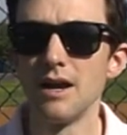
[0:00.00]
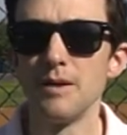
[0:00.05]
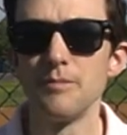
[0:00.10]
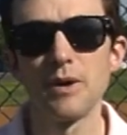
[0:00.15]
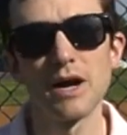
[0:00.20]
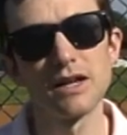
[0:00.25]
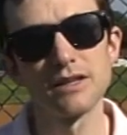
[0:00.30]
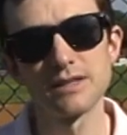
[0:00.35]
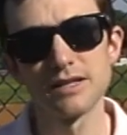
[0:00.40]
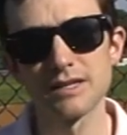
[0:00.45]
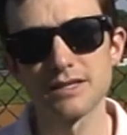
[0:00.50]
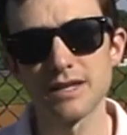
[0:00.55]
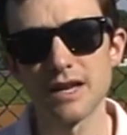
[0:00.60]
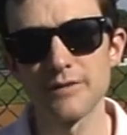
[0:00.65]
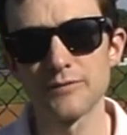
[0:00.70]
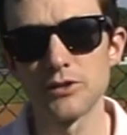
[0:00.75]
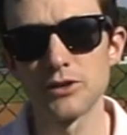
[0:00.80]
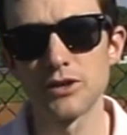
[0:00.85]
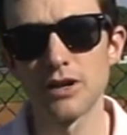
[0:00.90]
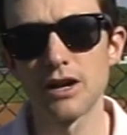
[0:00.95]
Politics
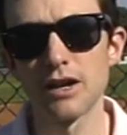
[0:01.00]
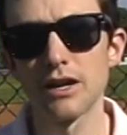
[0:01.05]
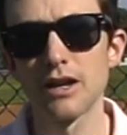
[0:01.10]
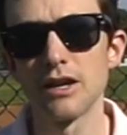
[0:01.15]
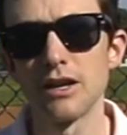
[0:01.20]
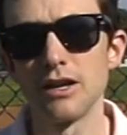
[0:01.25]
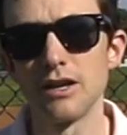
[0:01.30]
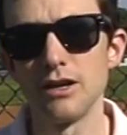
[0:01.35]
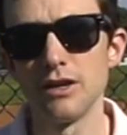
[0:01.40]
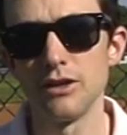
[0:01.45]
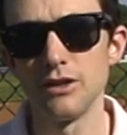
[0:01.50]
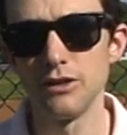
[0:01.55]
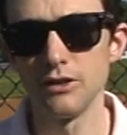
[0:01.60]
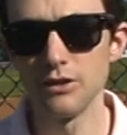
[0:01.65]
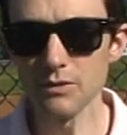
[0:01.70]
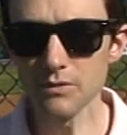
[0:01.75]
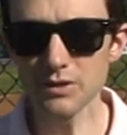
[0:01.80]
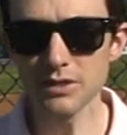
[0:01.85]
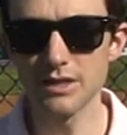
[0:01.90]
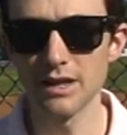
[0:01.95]
After Dark
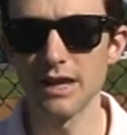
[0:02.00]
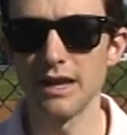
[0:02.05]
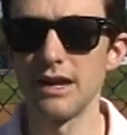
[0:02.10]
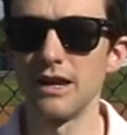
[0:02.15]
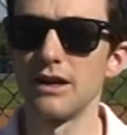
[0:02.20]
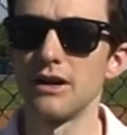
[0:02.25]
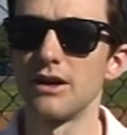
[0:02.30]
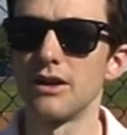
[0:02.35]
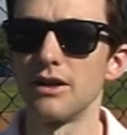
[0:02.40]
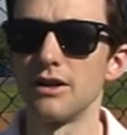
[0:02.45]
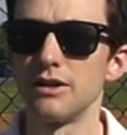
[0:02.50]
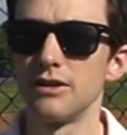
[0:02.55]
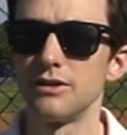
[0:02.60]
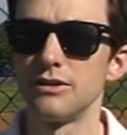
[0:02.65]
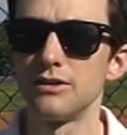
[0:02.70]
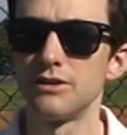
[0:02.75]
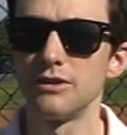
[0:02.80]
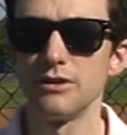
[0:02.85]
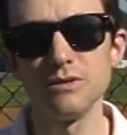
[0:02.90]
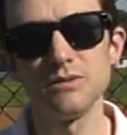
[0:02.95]
used to air
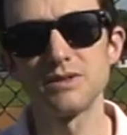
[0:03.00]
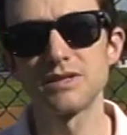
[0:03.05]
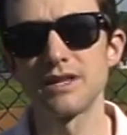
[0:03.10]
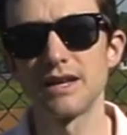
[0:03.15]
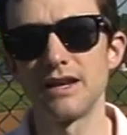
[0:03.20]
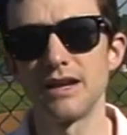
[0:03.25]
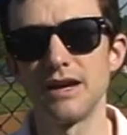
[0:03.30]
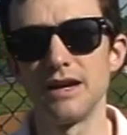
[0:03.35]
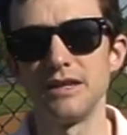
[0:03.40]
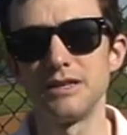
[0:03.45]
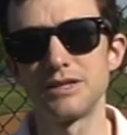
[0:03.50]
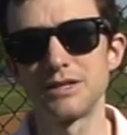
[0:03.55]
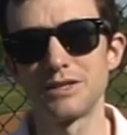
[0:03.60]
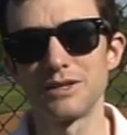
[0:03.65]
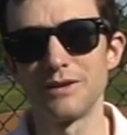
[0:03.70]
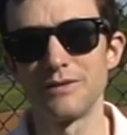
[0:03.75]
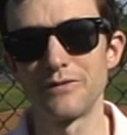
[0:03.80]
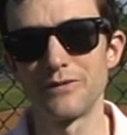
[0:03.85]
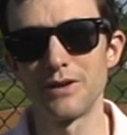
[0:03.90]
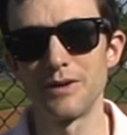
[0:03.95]
Tuesday nights
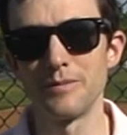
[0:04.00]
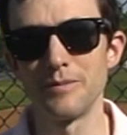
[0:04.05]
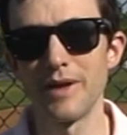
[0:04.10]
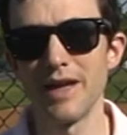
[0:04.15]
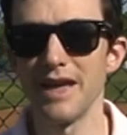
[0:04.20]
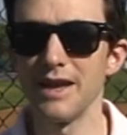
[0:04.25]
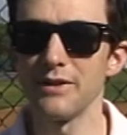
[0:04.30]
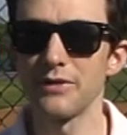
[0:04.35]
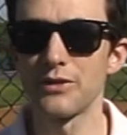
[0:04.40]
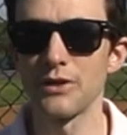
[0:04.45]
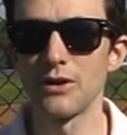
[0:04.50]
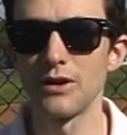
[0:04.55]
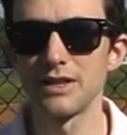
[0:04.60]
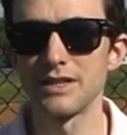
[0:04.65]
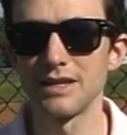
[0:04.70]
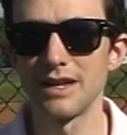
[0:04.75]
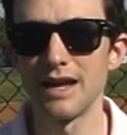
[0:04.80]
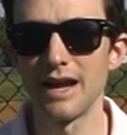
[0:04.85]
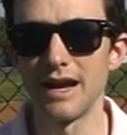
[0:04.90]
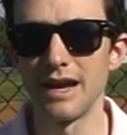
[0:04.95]
from 8:30
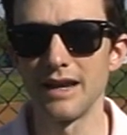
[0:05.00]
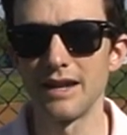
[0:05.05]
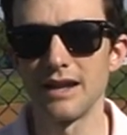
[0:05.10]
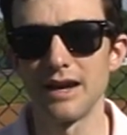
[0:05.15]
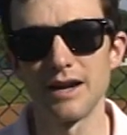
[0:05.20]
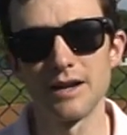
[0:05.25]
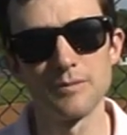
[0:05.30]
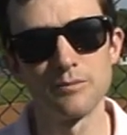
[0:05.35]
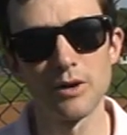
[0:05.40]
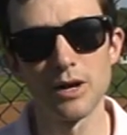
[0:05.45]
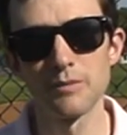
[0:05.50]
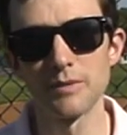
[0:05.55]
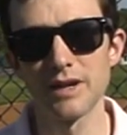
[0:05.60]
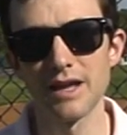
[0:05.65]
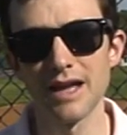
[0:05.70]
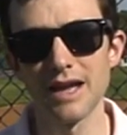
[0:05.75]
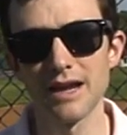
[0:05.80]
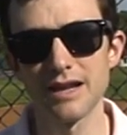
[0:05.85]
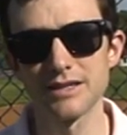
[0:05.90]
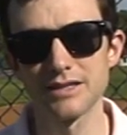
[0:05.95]
to 9 on
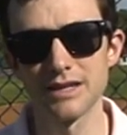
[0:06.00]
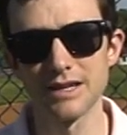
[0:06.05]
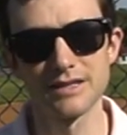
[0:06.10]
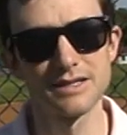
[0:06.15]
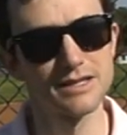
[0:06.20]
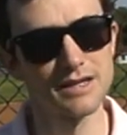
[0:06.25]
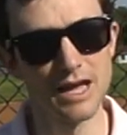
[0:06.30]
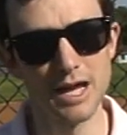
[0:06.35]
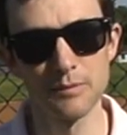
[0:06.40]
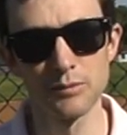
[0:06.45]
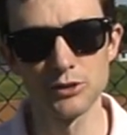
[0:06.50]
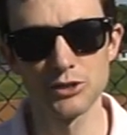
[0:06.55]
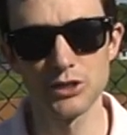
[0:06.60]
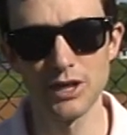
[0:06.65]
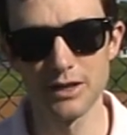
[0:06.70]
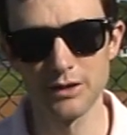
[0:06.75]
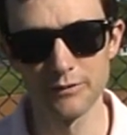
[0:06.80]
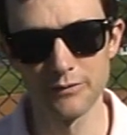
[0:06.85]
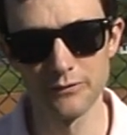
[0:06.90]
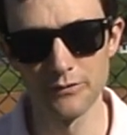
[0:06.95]
public access cable
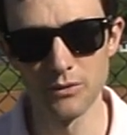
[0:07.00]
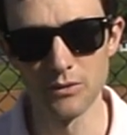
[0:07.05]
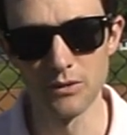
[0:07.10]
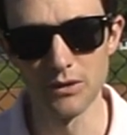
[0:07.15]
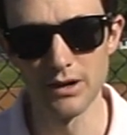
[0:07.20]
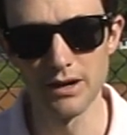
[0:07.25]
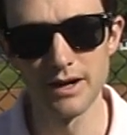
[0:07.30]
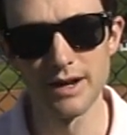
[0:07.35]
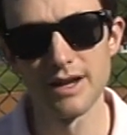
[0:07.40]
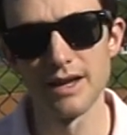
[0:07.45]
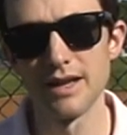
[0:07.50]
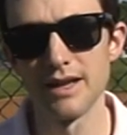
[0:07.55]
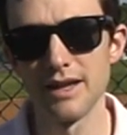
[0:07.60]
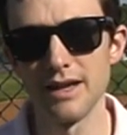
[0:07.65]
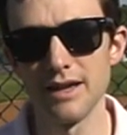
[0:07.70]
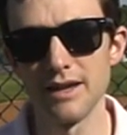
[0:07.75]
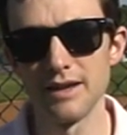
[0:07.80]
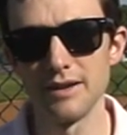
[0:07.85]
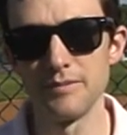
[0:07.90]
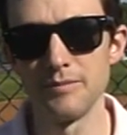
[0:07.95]
channel 4
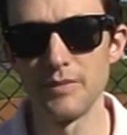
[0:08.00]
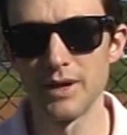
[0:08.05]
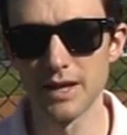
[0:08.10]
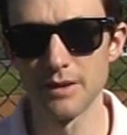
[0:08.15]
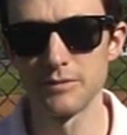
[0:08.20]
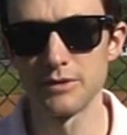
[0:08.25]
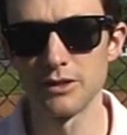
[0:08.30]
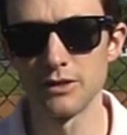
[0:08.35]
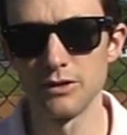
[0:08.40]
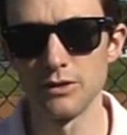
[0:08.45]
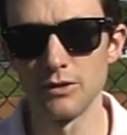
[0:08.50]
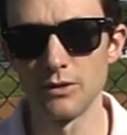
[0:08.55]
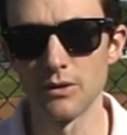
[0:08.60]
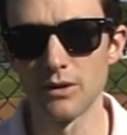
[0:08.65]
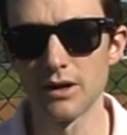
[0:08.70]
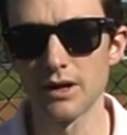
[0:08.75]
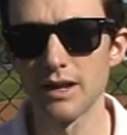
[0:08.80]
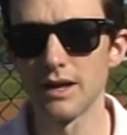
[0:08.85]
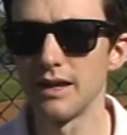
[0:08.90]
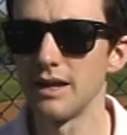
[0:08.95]
in Binghamton, New
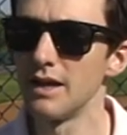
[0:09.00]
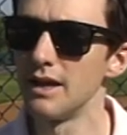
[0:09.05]
York.